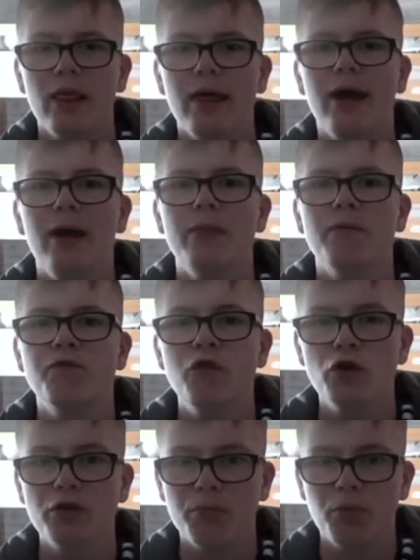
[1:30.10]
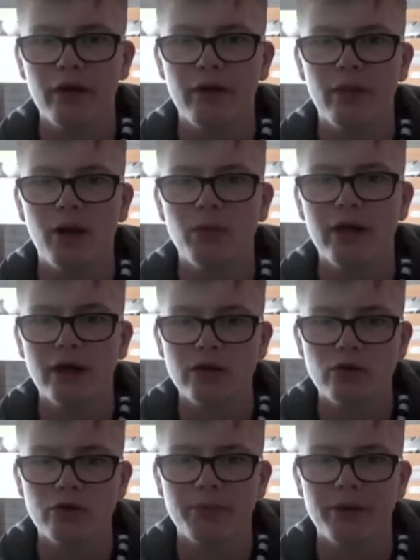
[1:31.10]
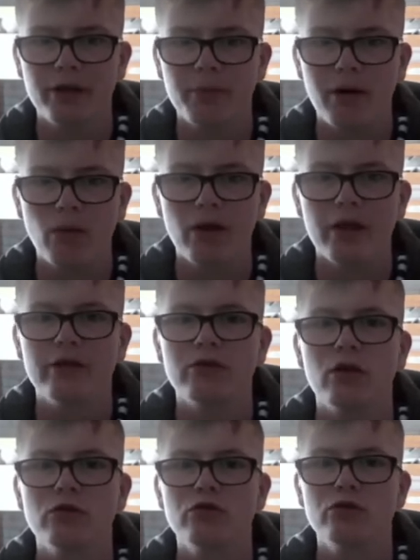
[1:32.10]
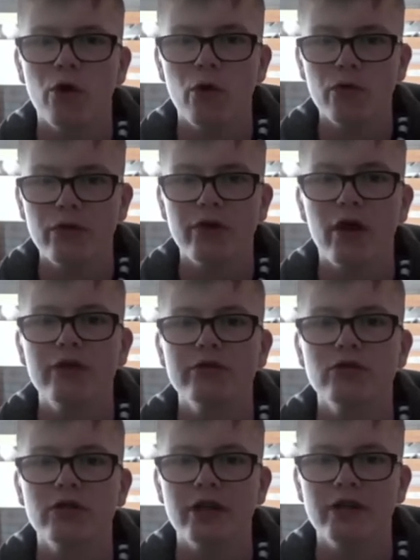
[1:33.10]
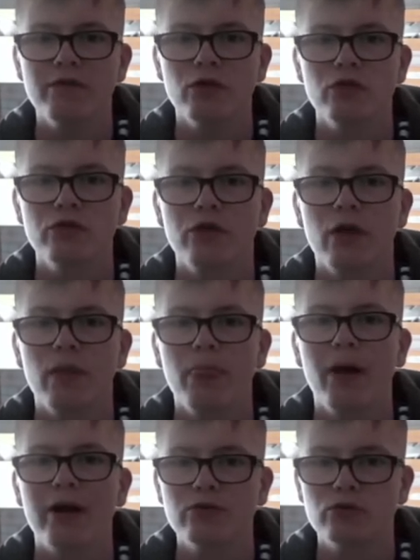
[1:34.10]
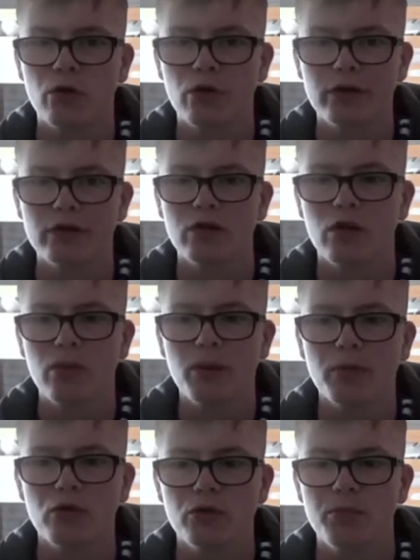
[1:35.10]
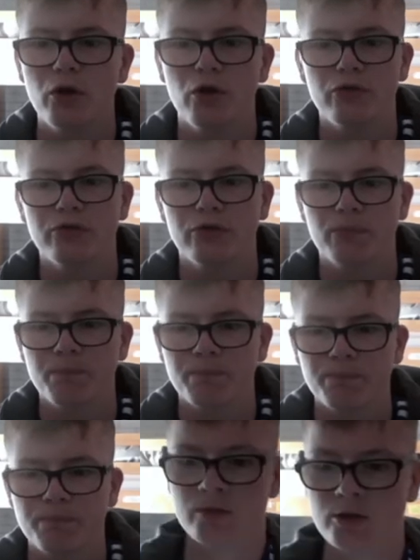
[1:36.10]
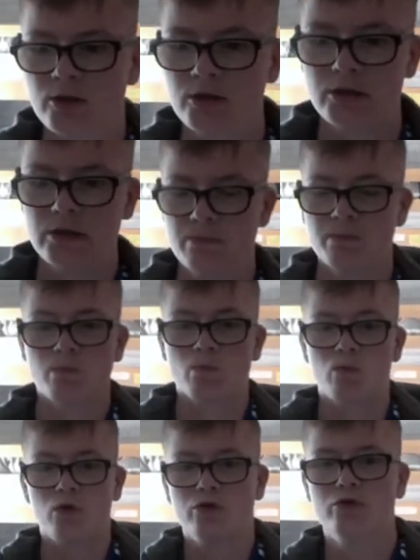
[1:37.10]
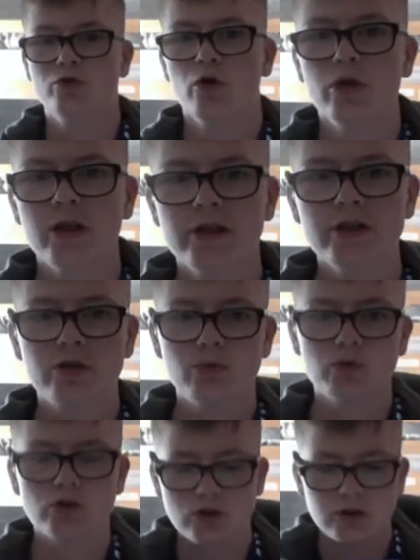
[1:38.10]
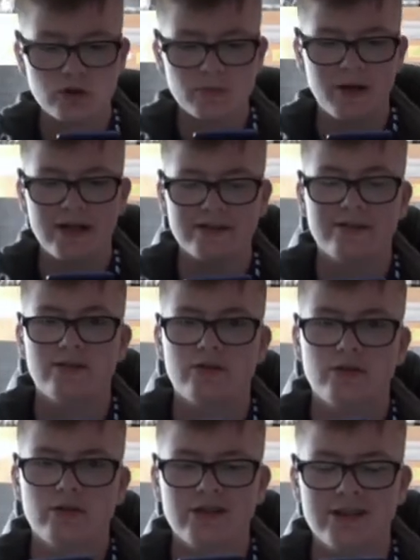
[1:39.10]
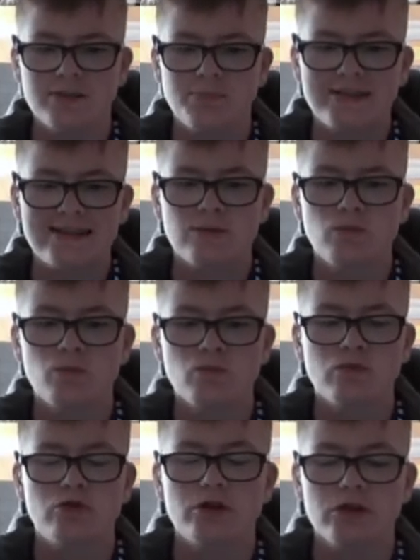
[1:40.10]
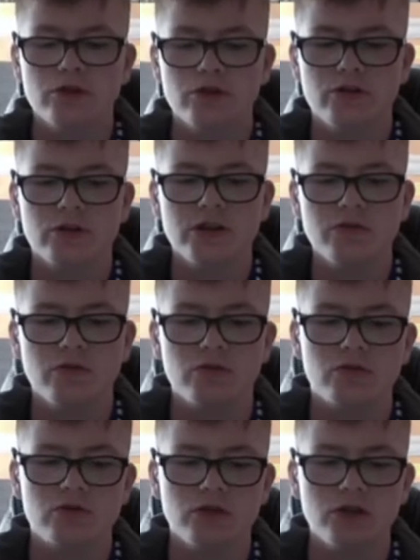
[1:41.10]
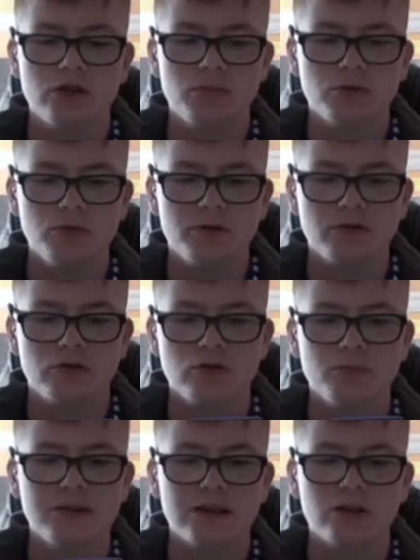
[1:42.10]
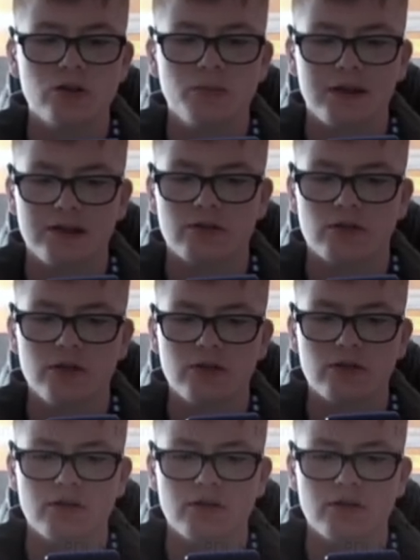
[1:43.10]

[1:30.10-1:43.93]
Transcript: And the first player that we are going to speak about is Jordan Stevens that joins the Bluebirds. So then, this is what the club had to say about Jordan Stevens joining the Bluebirds. So Mark Cooper has clinched a